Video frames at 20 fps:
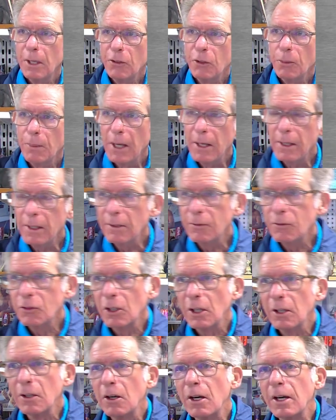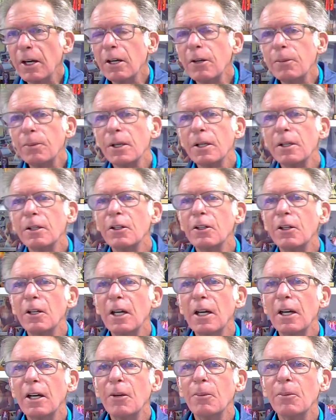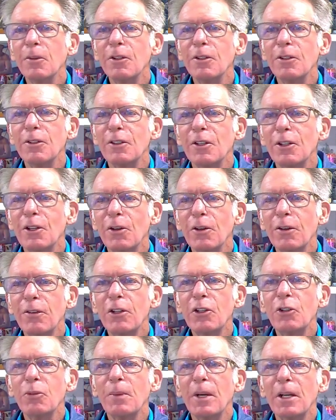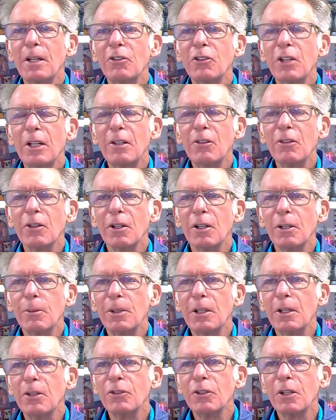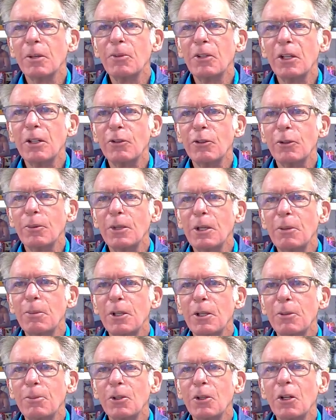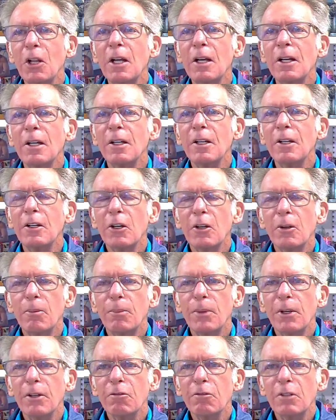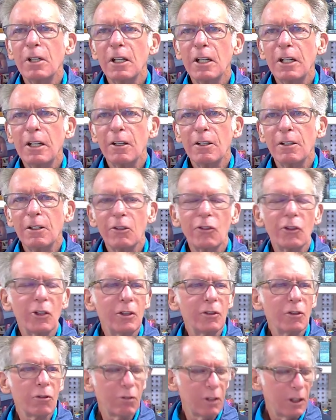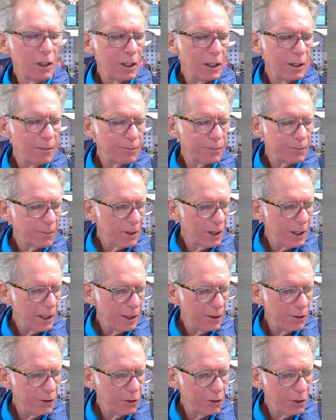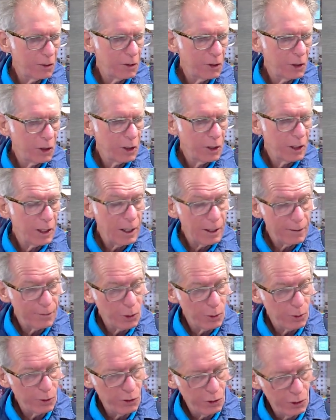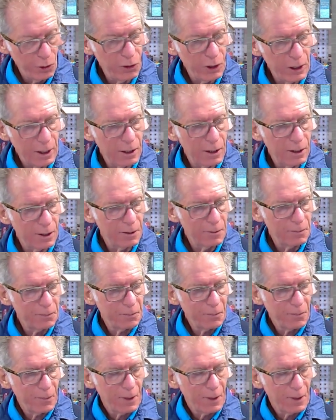Well, that's about it. So I hope a lot of this made sense. I hope it doesn't upset too many people. But really, I think these 3D heads, and of course you think